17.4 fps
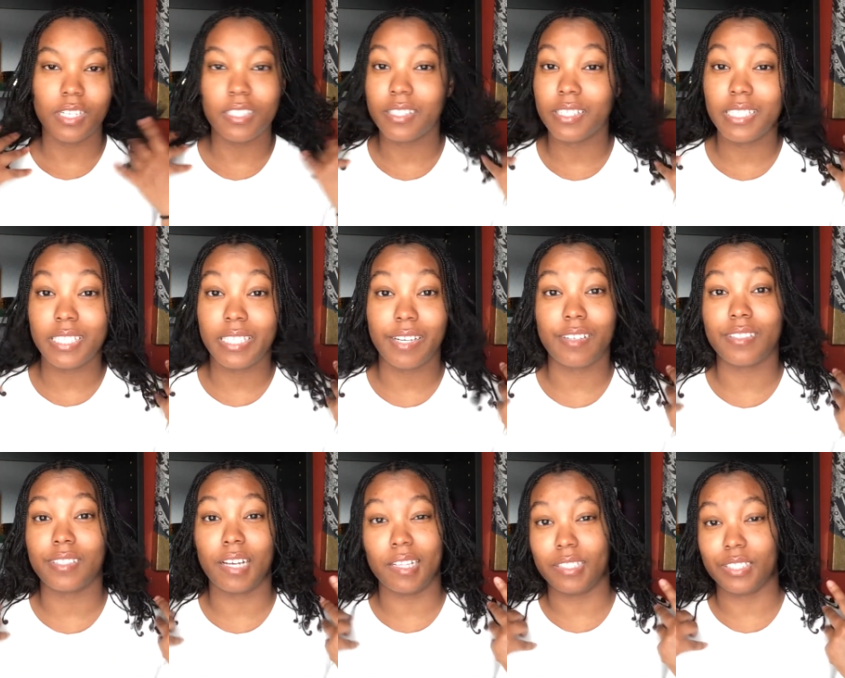this
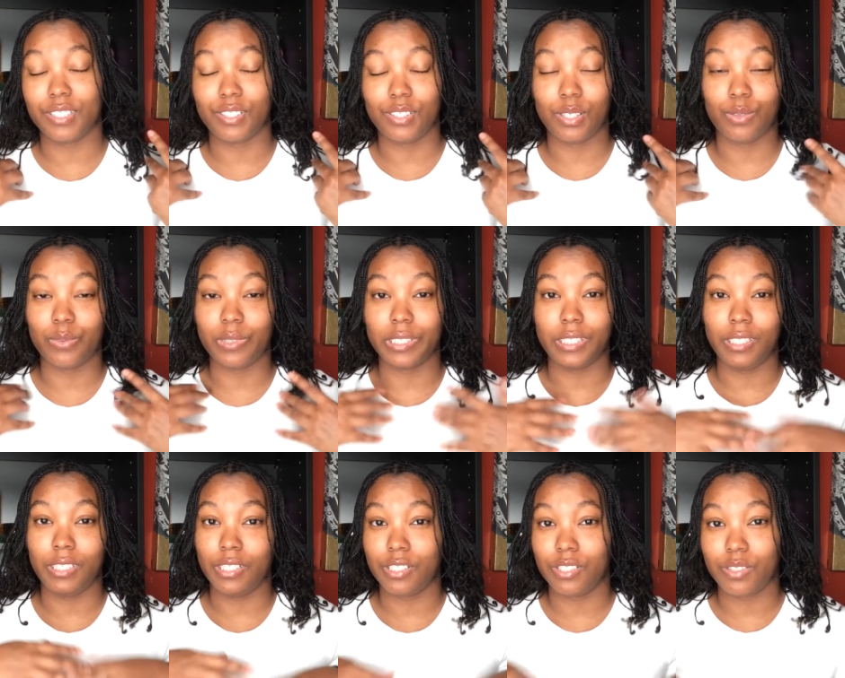hairstyle is nowhere
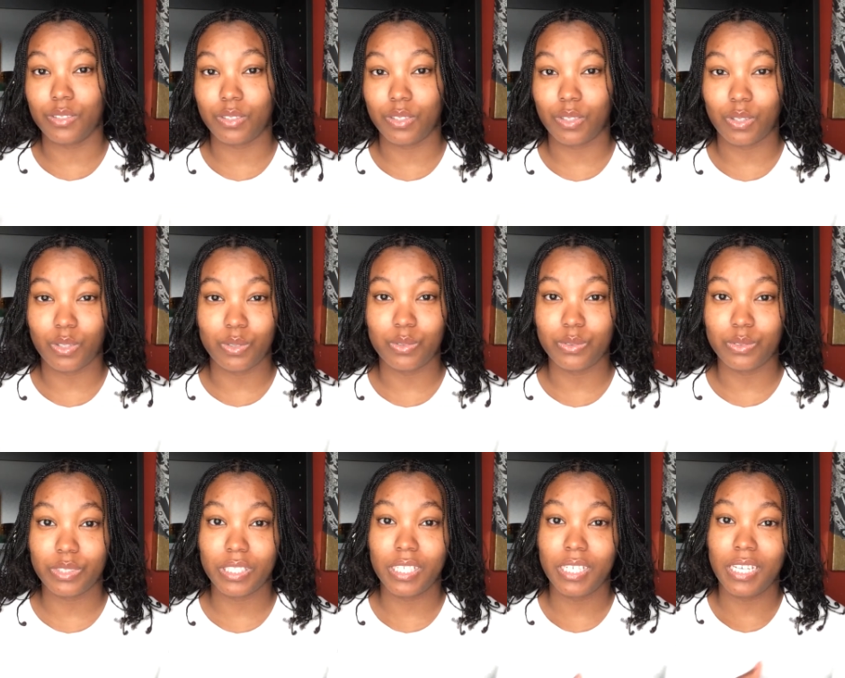near
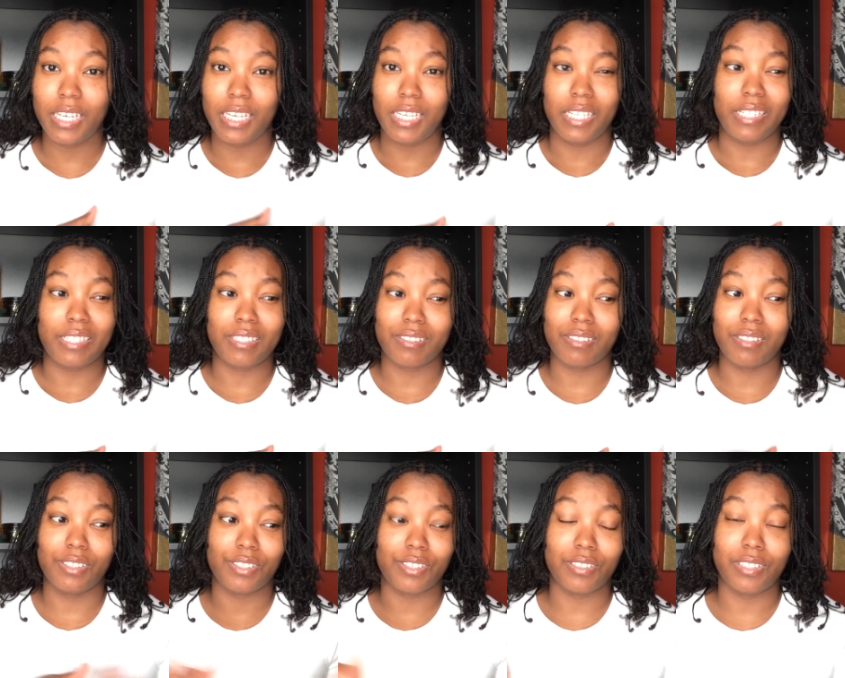old. It's
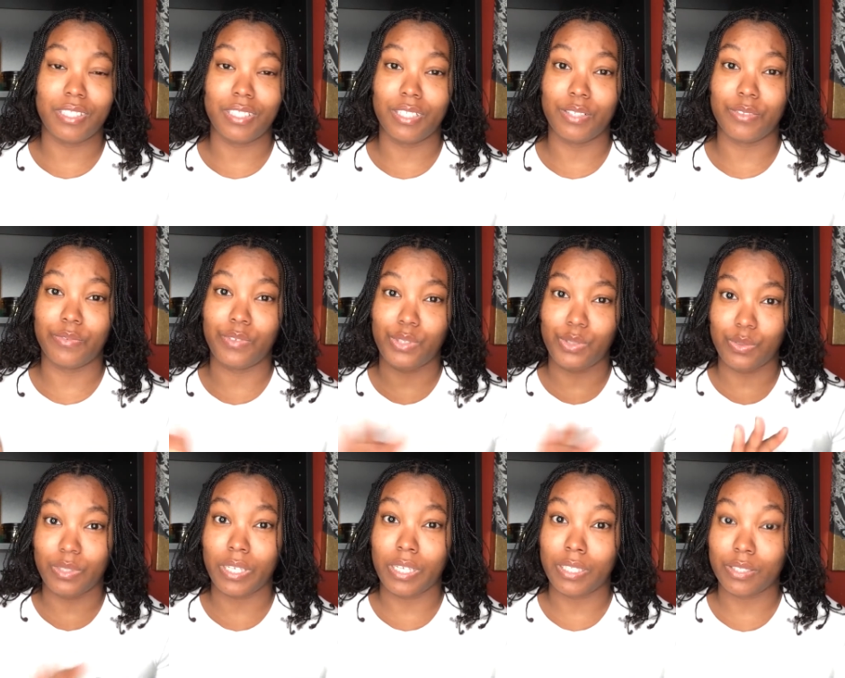literally a few
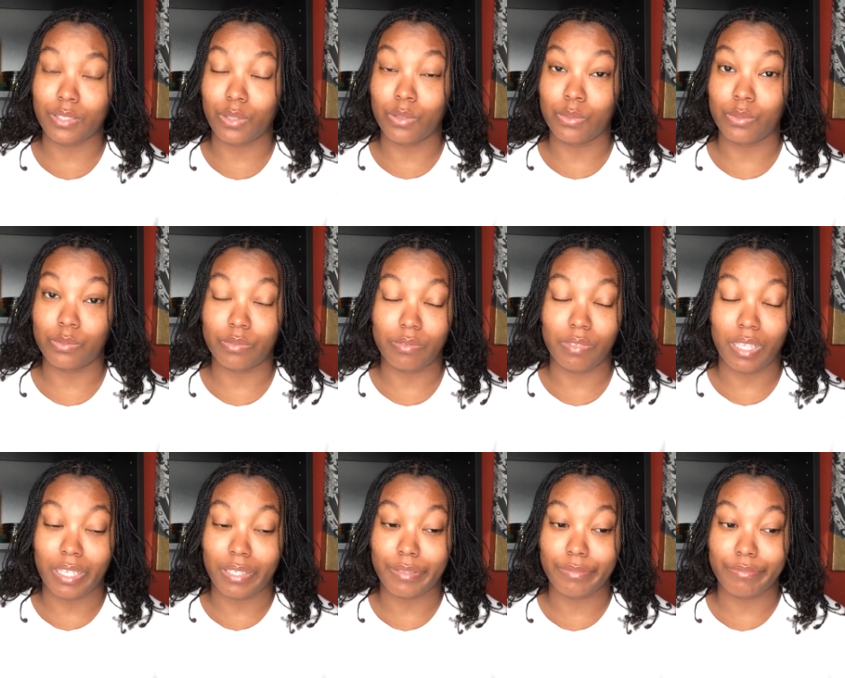days old,
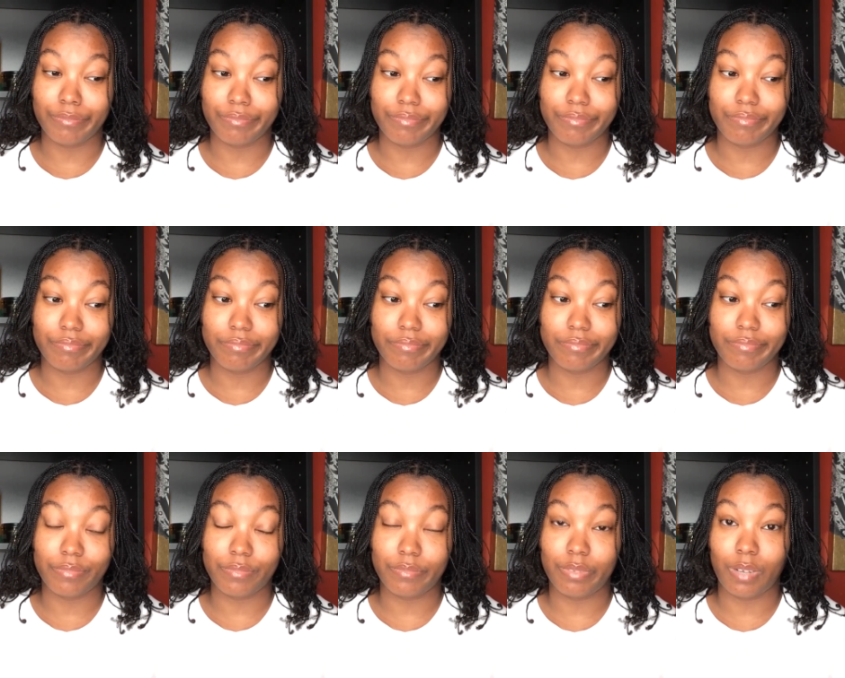like
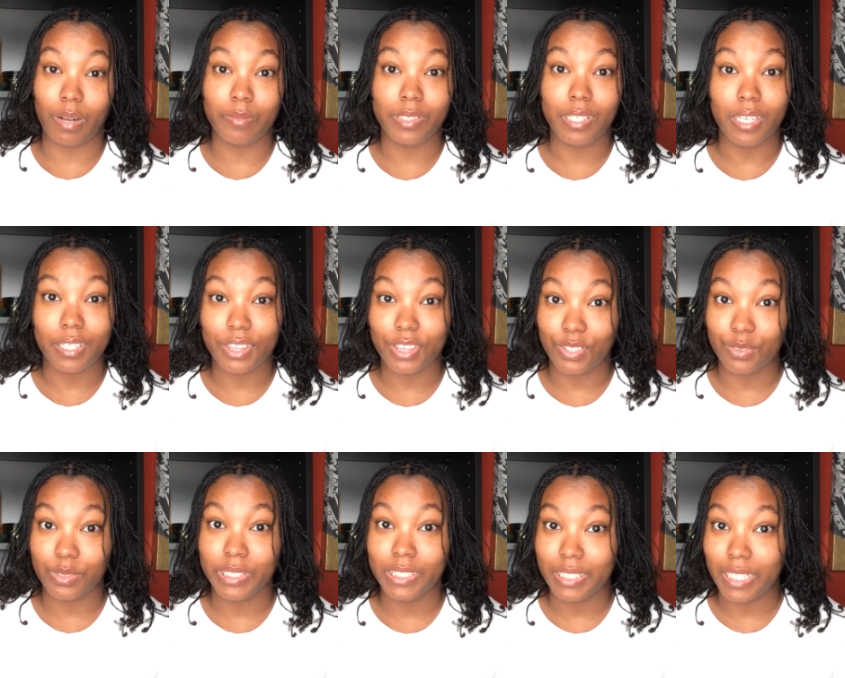probably like
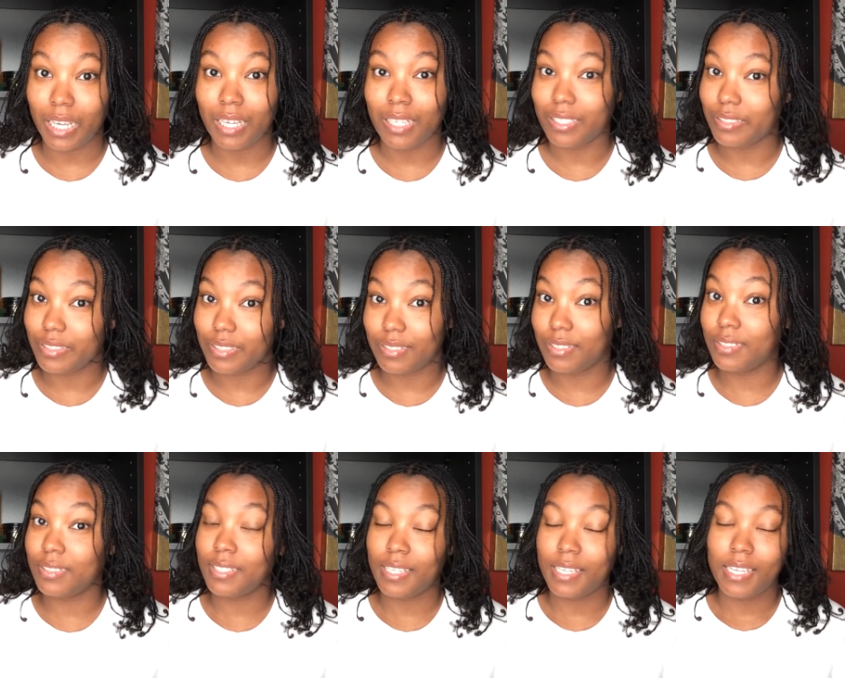3 days.
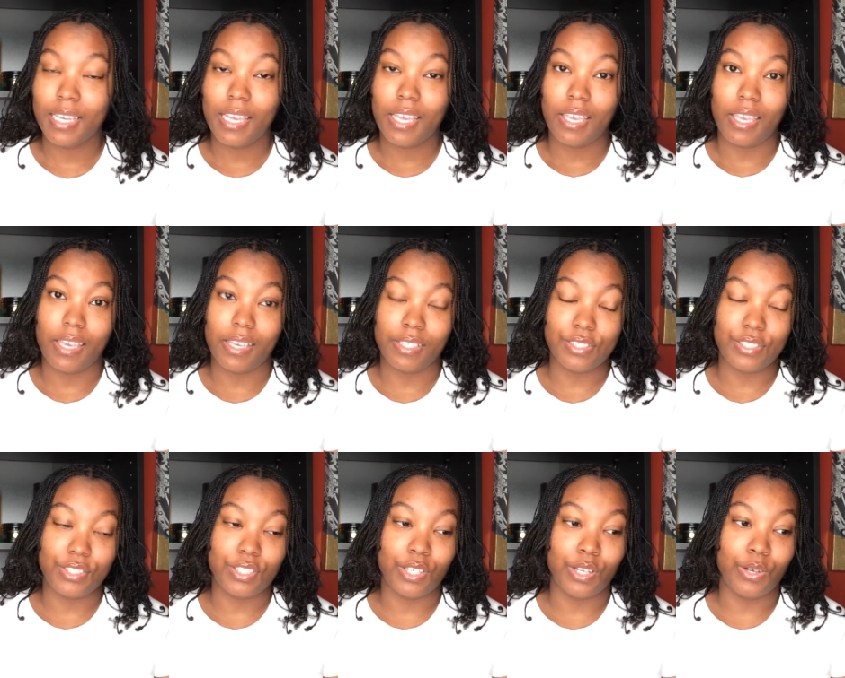And
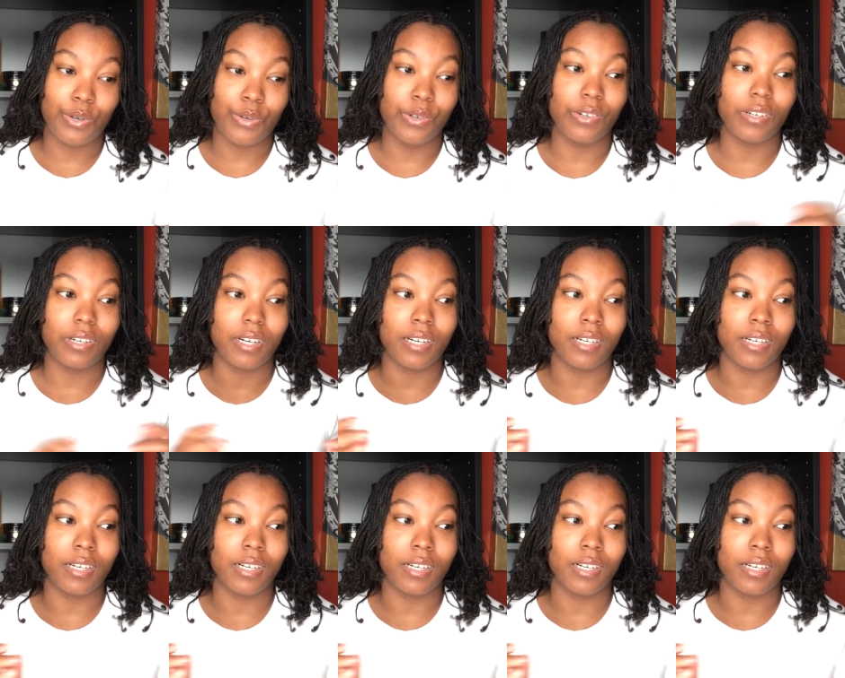so